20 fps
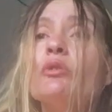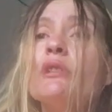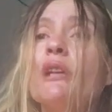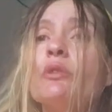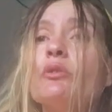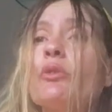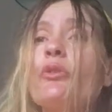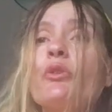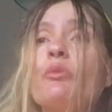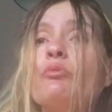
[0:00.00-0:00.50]
I
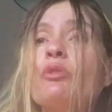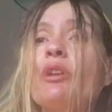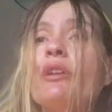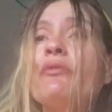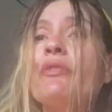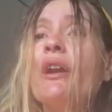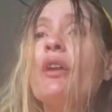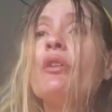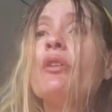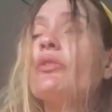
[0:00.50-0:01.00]
know some
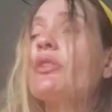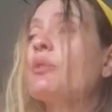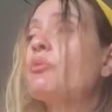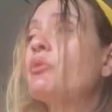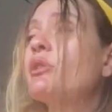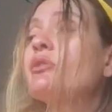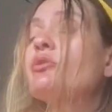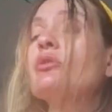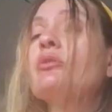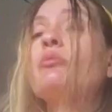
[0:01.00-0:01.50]
breatharians. I
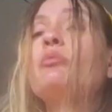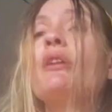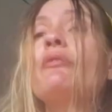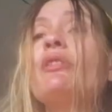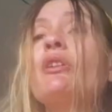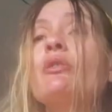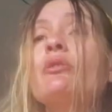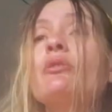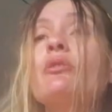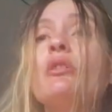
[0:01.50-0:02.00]
went to a
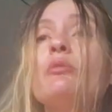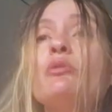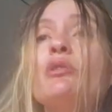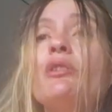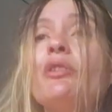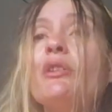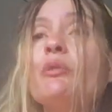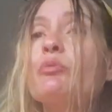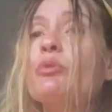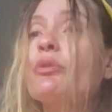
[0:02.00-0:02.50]
breatharian
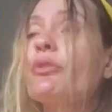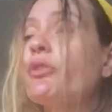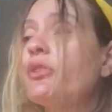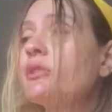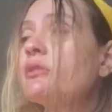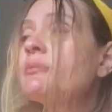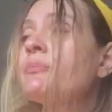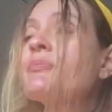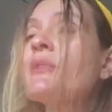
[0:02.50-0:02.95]
community in Brazil